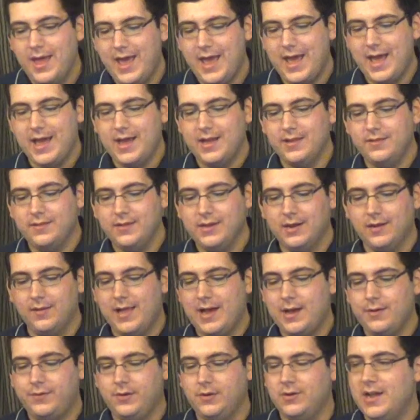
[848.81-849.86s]
And it
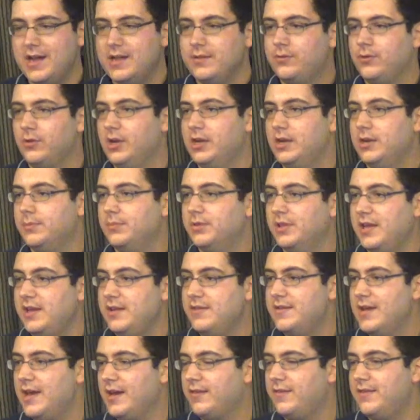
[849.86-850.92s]
allows you to enter in a
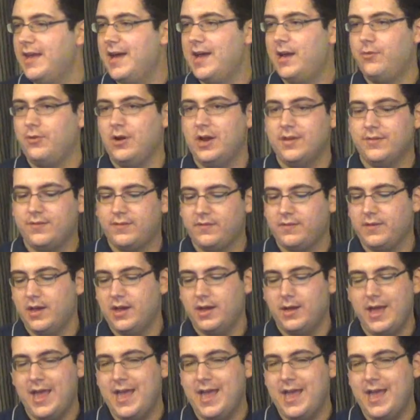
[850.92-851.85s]
plain text address,